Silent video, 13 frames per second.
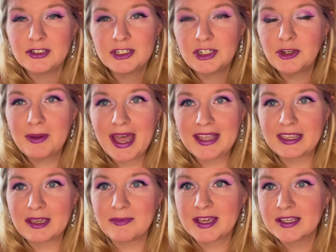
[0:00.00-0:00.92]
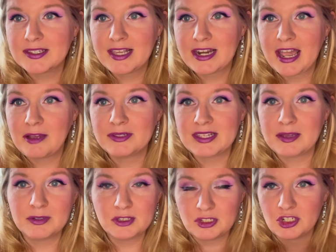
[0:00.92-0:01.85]
too badly, because then I was
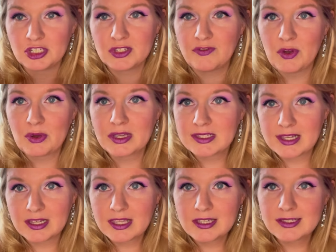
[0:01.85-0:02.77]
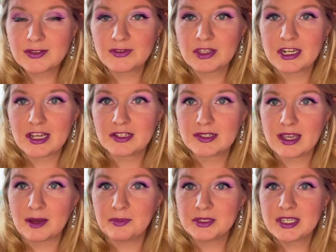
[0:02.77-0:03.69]
able to just focus on these for the next
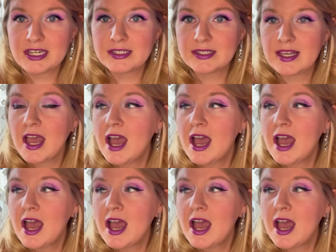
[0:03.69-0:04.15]
couple days.